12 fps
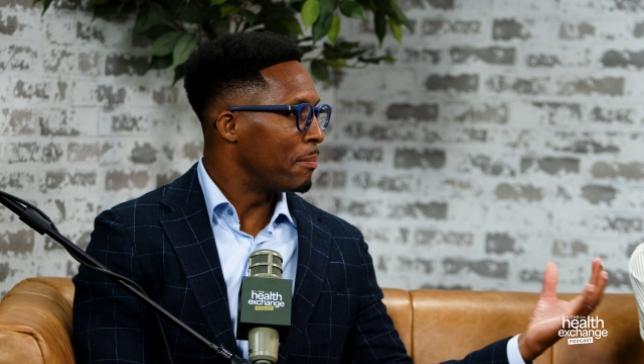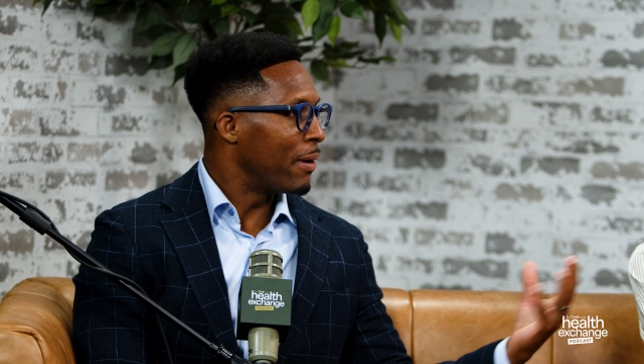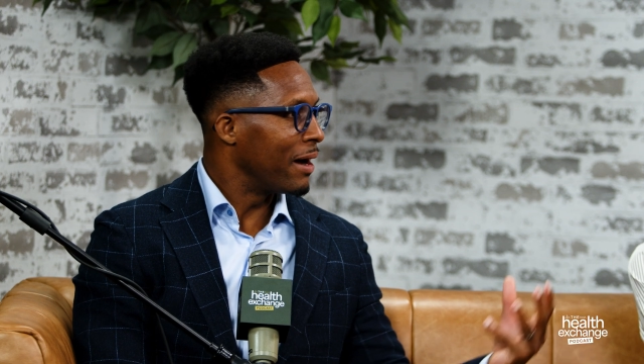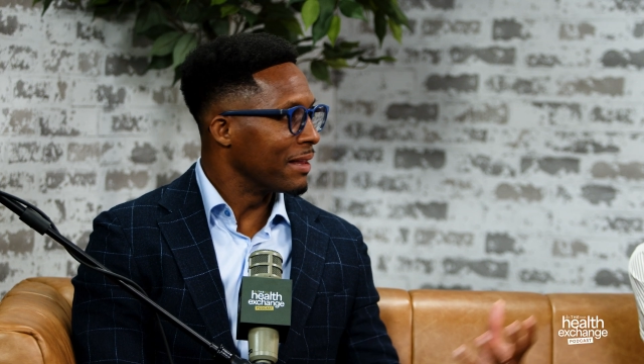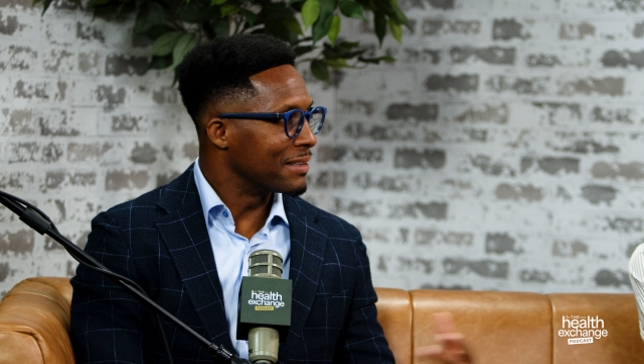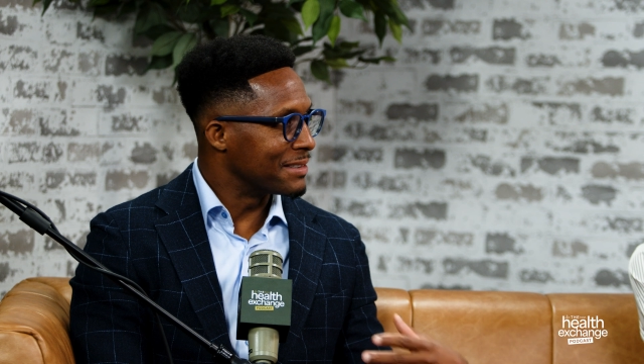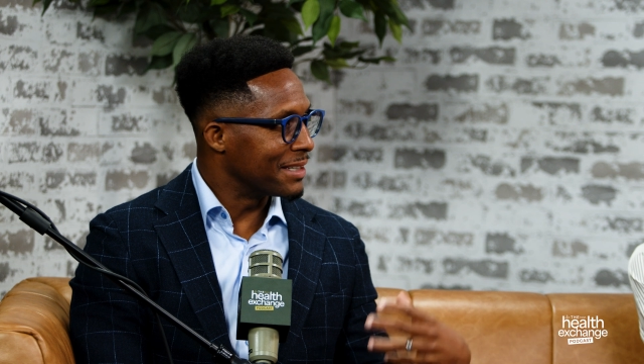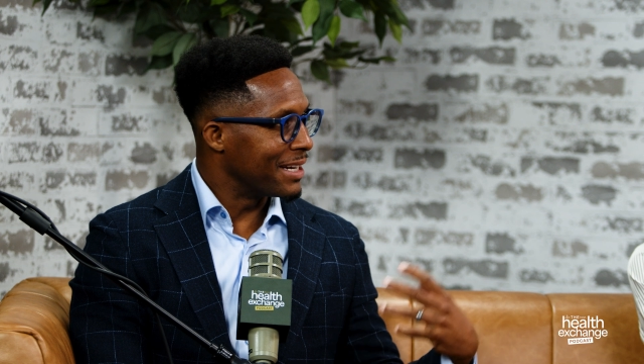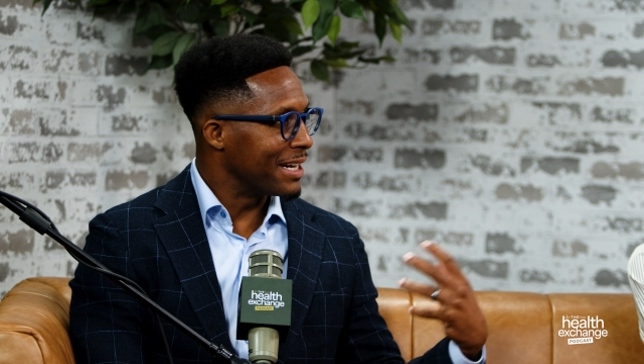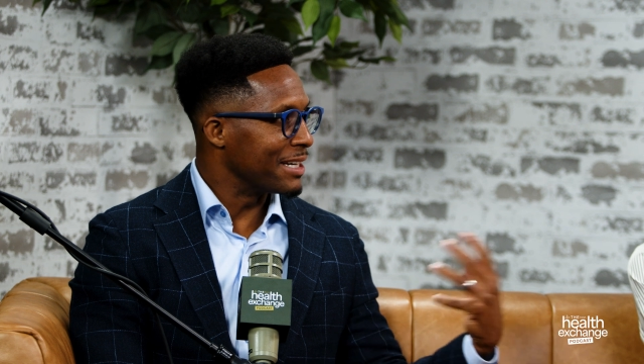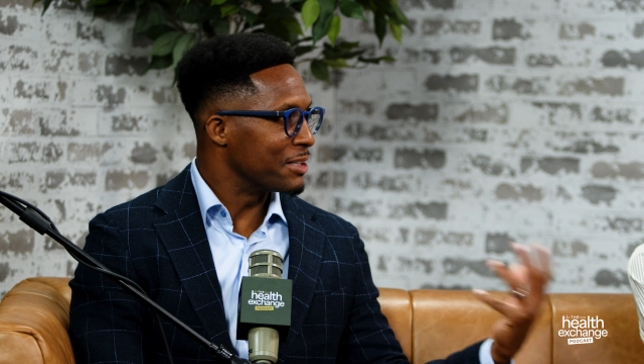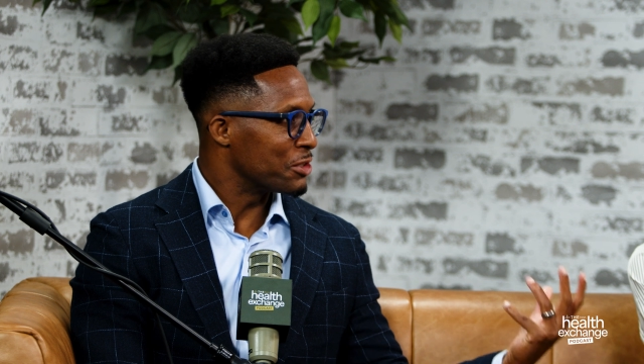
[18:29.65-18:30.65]

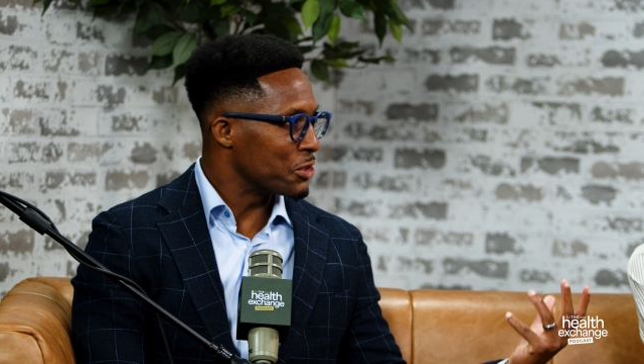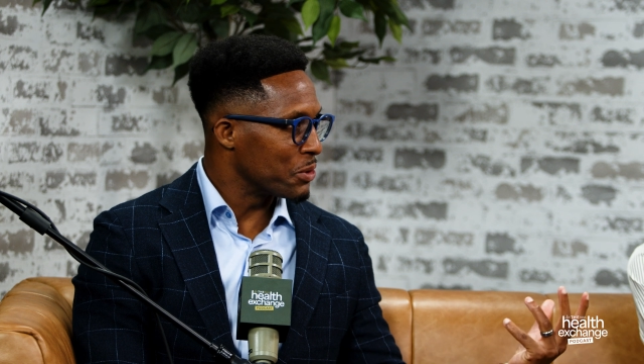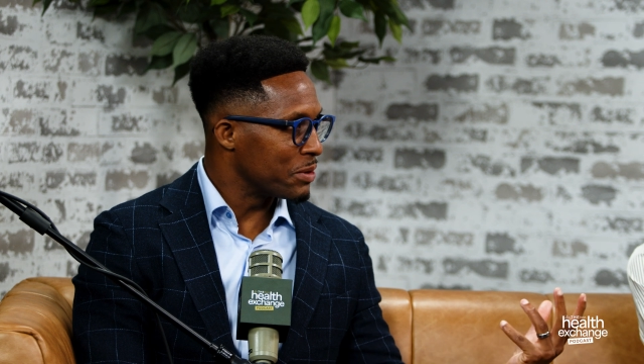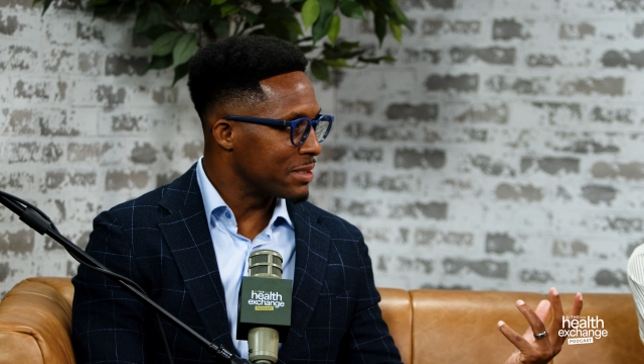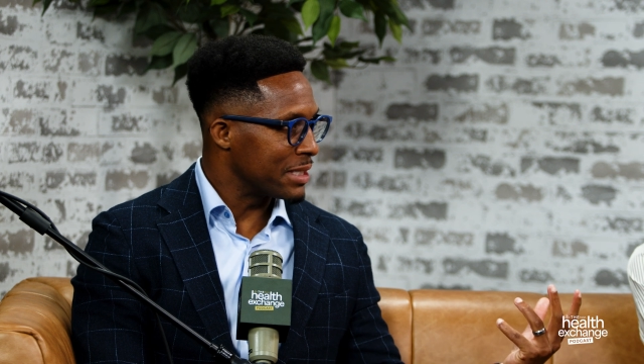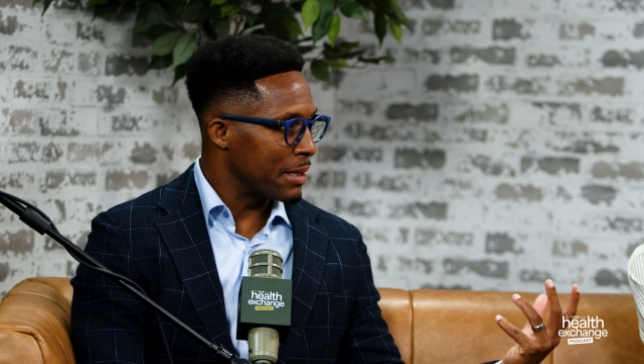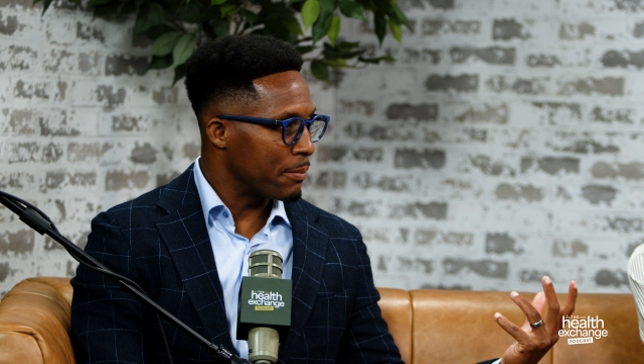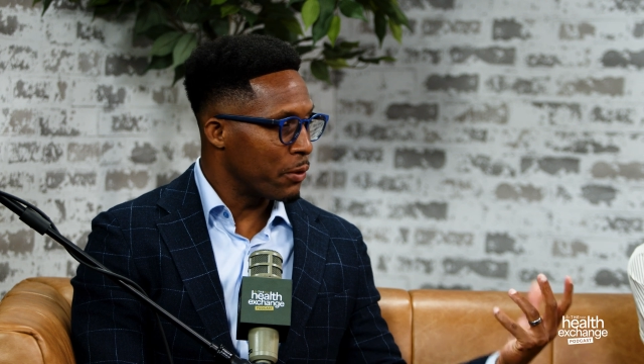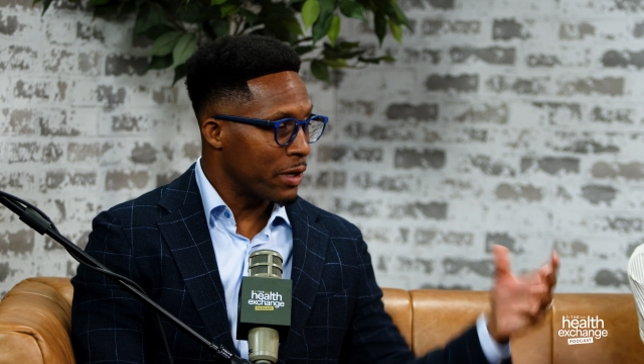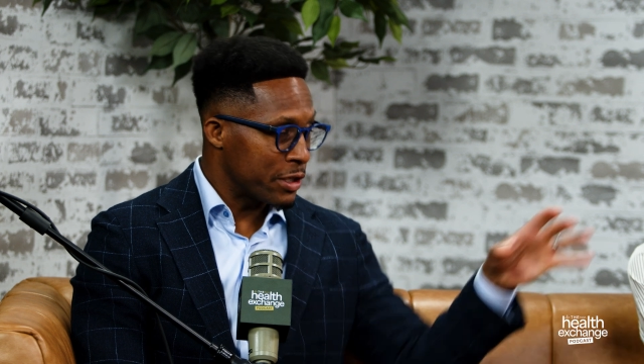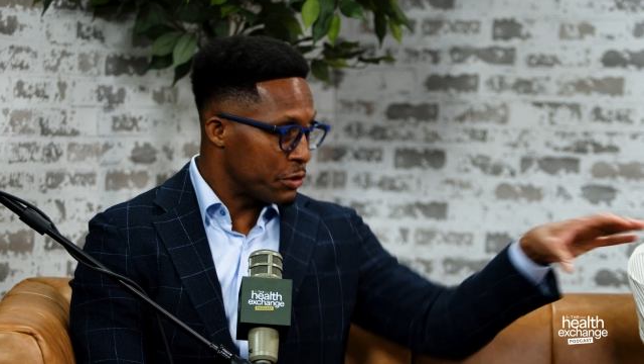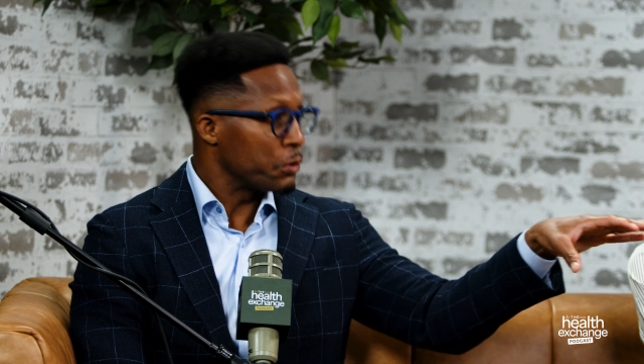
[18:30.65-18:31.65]
policy and insurance
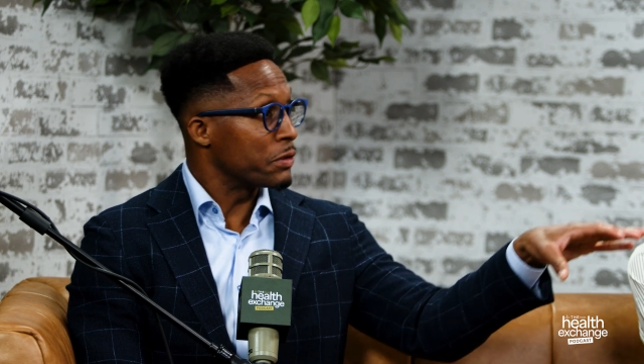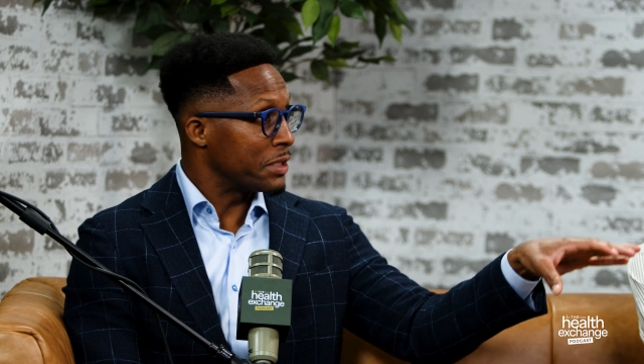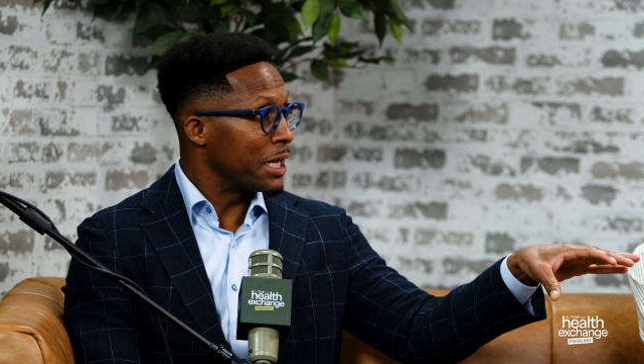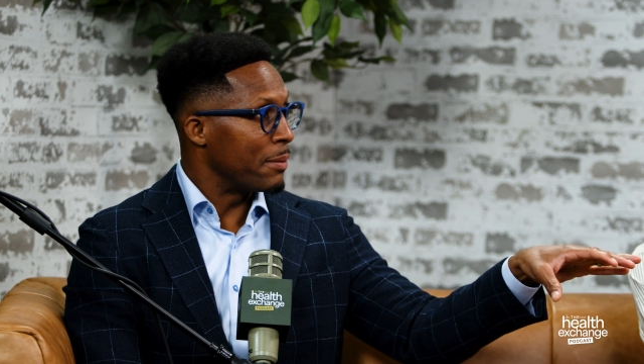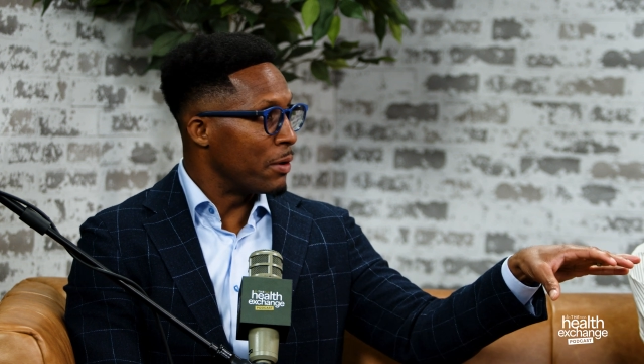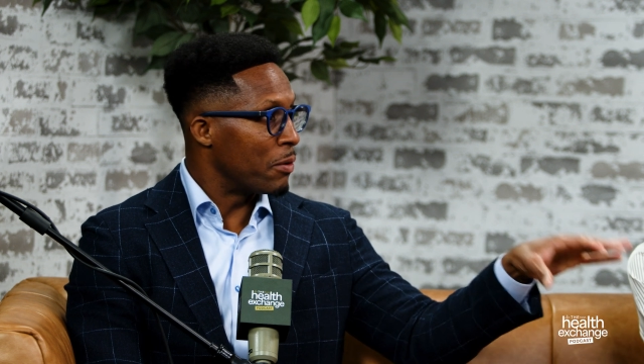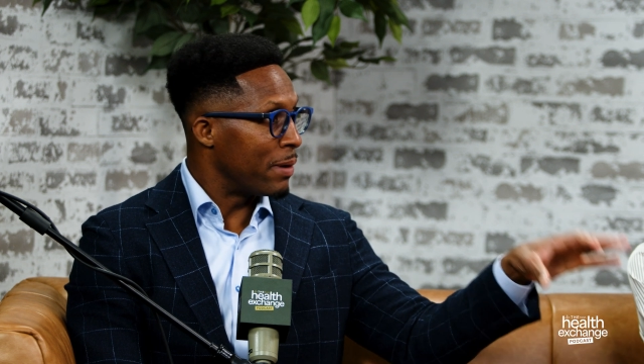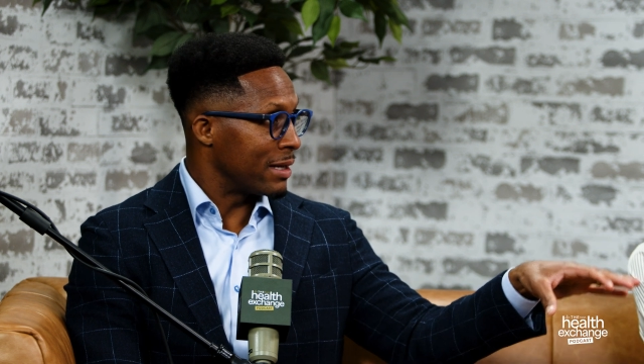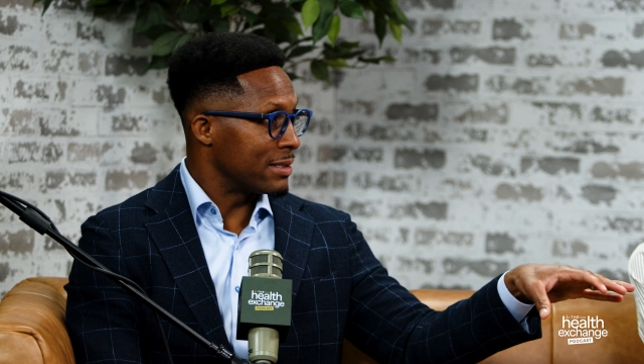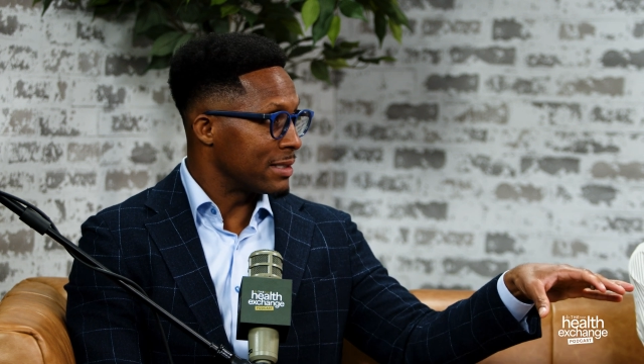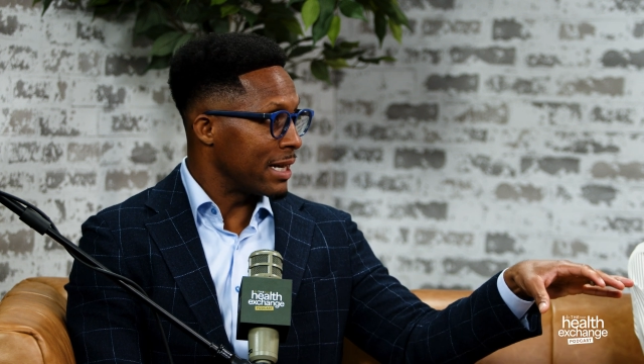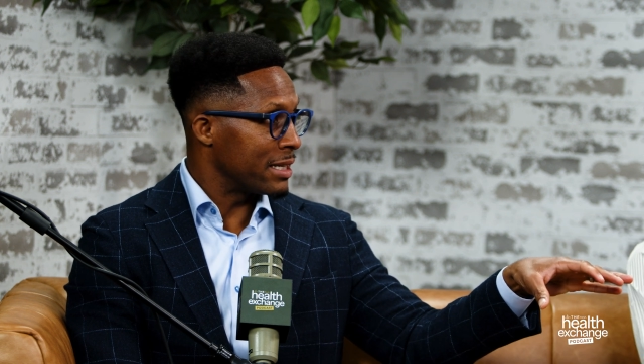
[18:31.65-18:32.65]
standpoint, because you're a CMO,
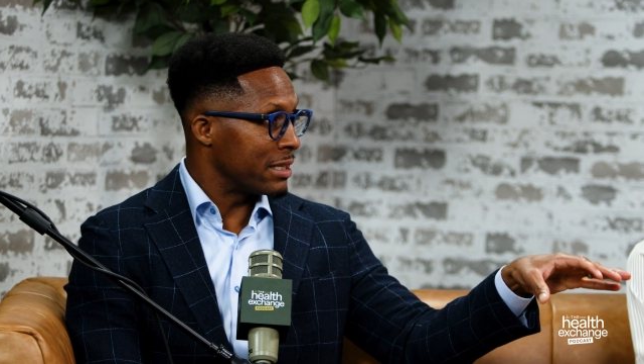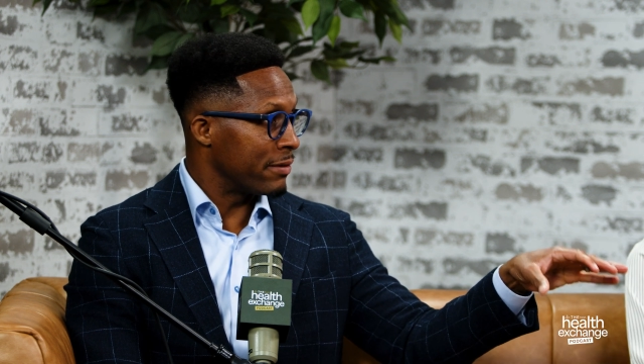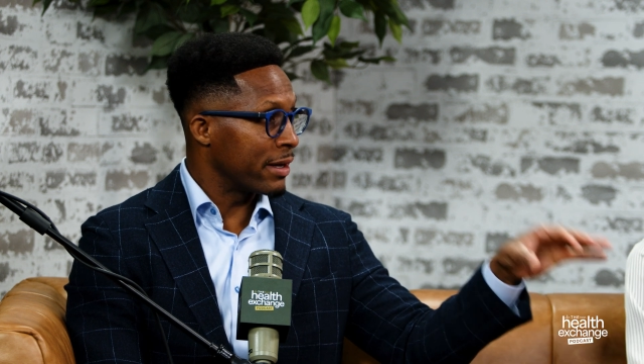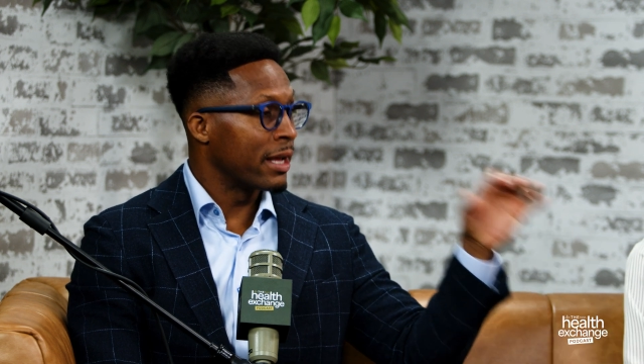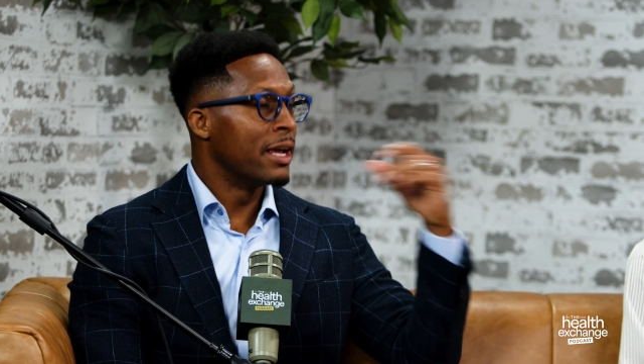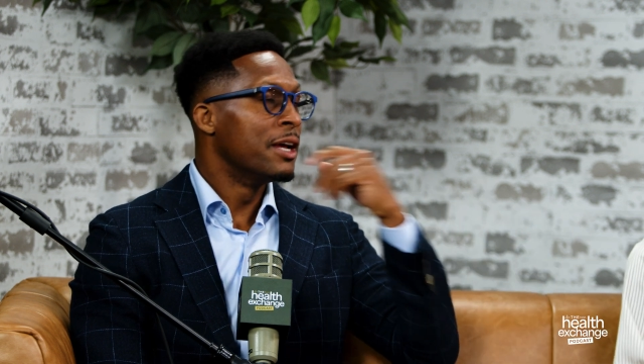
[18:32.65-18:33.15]
Boston Scientific,